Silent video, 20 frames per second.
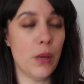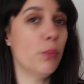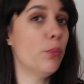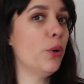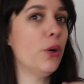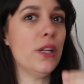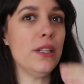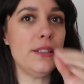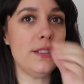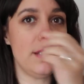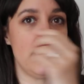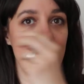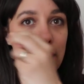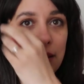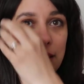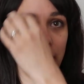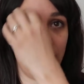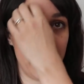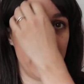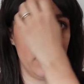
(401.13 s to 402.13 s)
Put a teeny
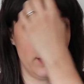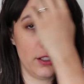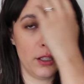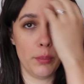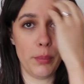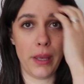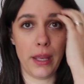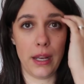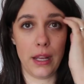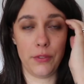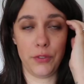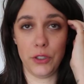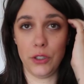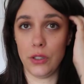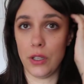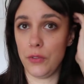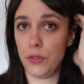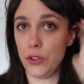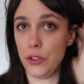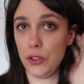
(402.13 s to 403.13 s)
tiny little bit,
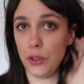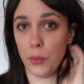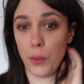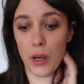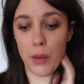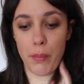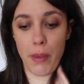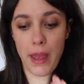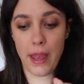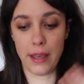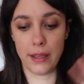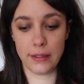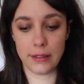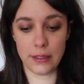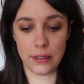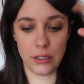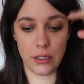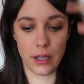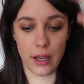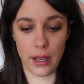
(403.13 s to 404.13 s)
if you do wear bangs
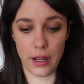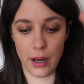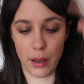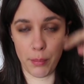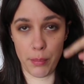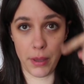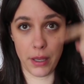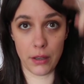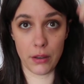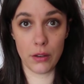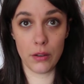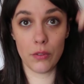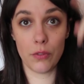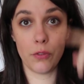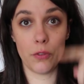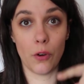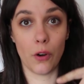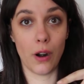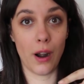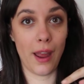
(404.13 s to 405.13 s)
and you got a big
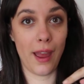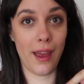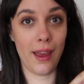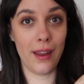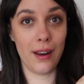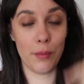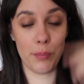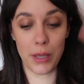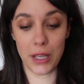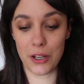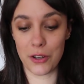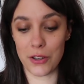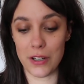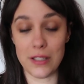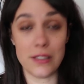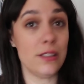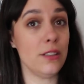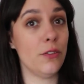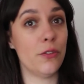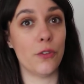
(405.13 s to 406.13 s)
forehead, a big
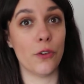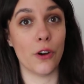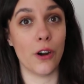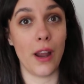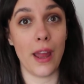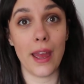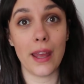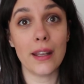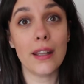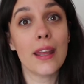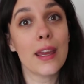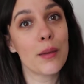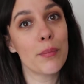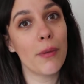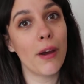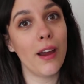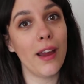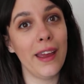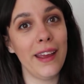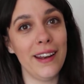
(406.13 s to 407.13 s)
greasy forehead like
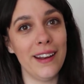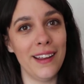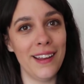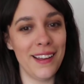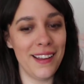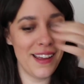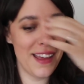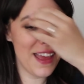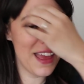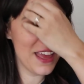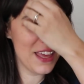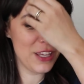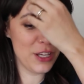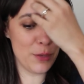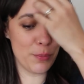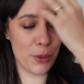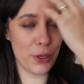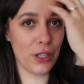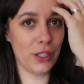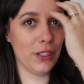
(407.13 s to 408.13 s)
mine,
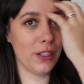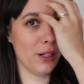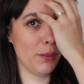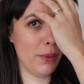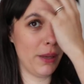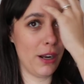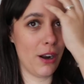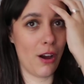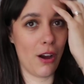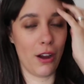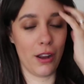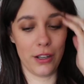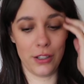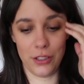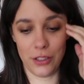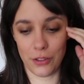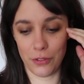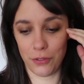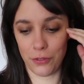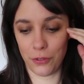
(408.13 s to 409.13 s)
you put a little bit
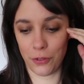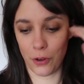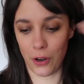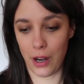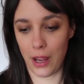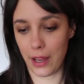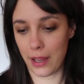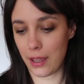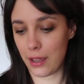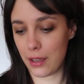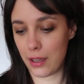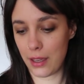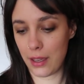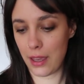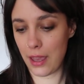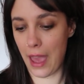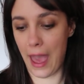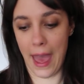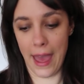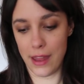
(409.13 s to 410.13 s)
on your forehead.
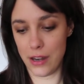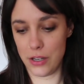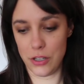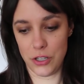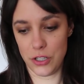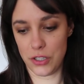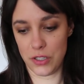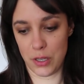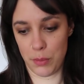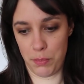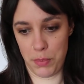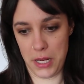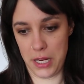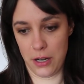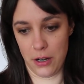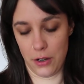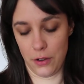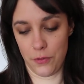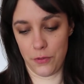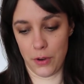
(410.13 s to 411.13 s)
A cat just
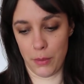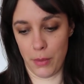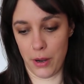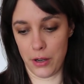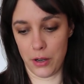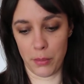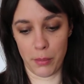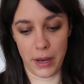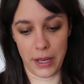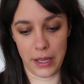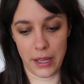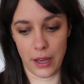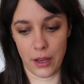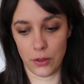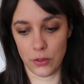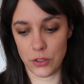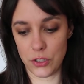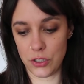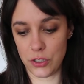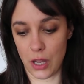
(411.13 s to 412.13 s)
appeared from under my
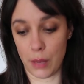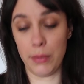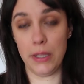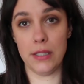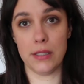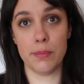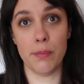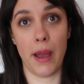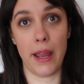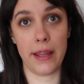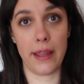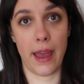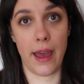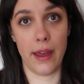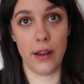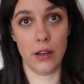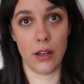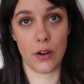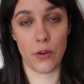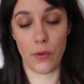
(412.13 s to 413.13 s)
couch. I mean, it's my
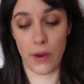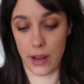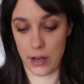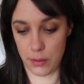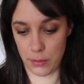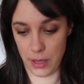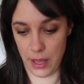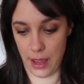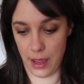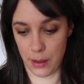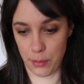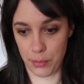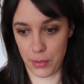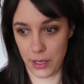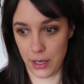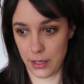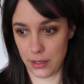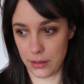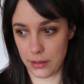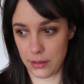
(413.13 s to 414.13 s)
cat, not a random cat,
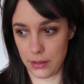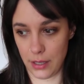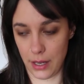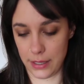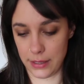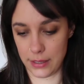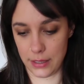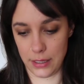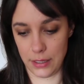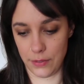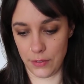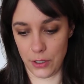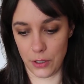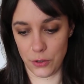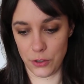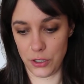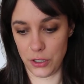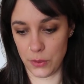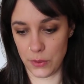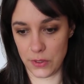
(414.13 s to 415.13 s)
but I didn't even
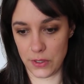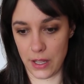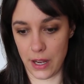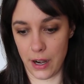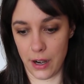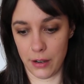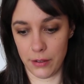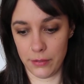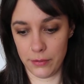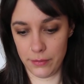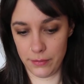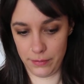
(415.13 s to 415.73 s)
know she was there.